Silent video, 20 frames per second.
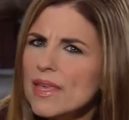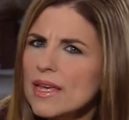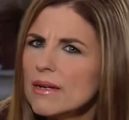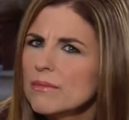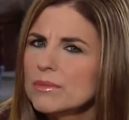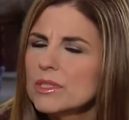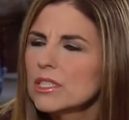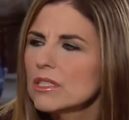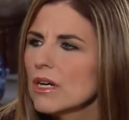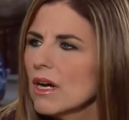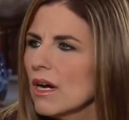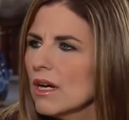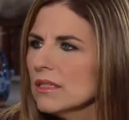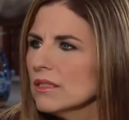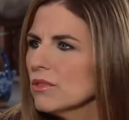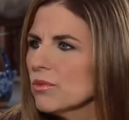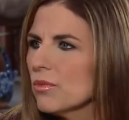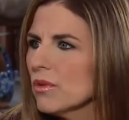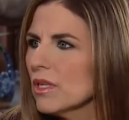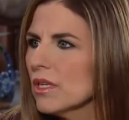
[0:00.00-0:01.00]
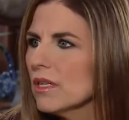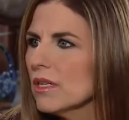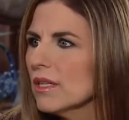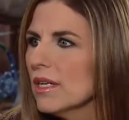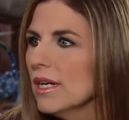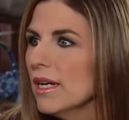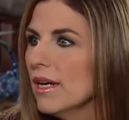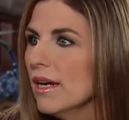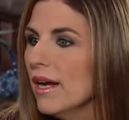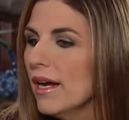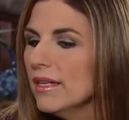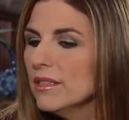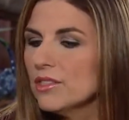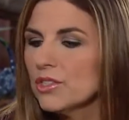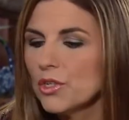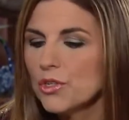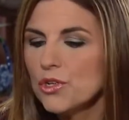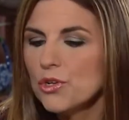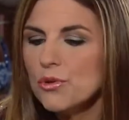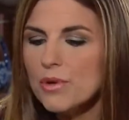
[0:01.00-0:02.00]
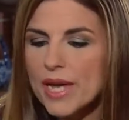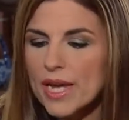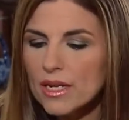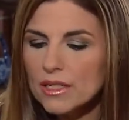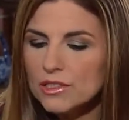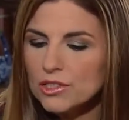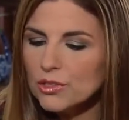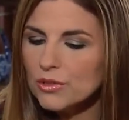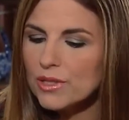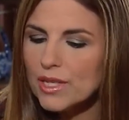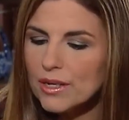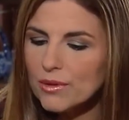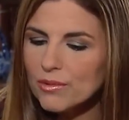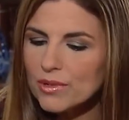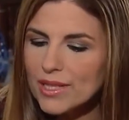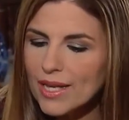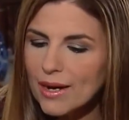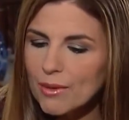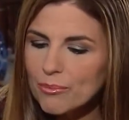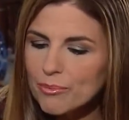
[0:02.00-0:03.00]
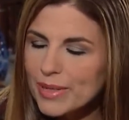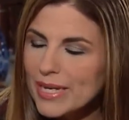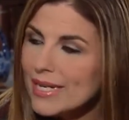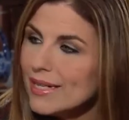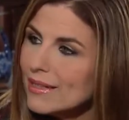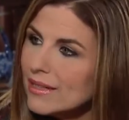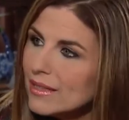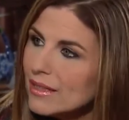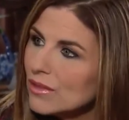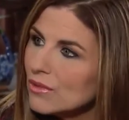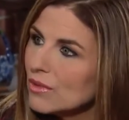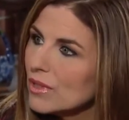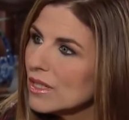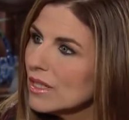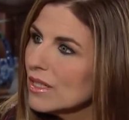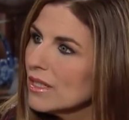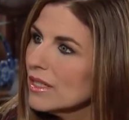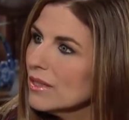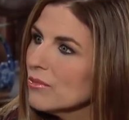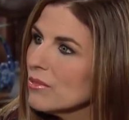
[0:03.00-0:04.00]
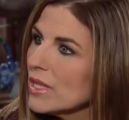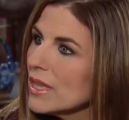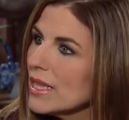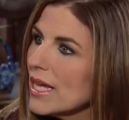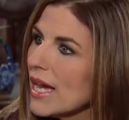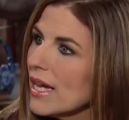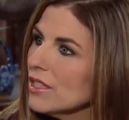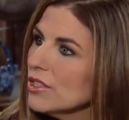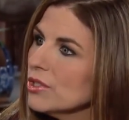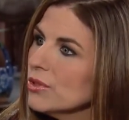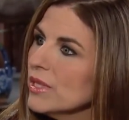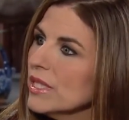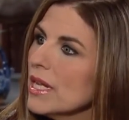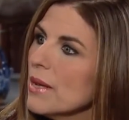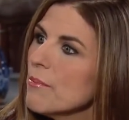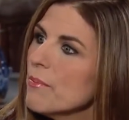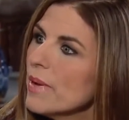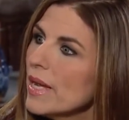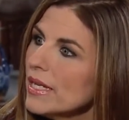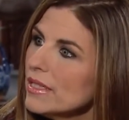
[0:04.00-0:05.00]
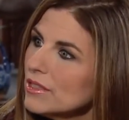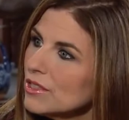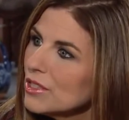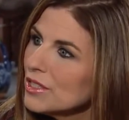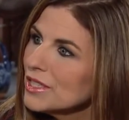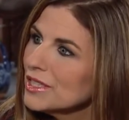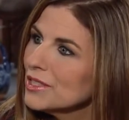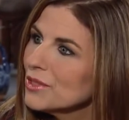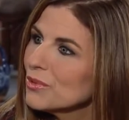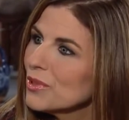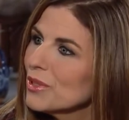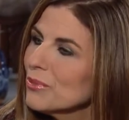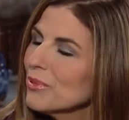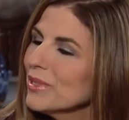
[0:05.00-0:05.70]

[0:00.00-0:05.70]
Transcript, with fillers: them to God's Word. And so you can't do that without being in the Word and without doing it based on His Word.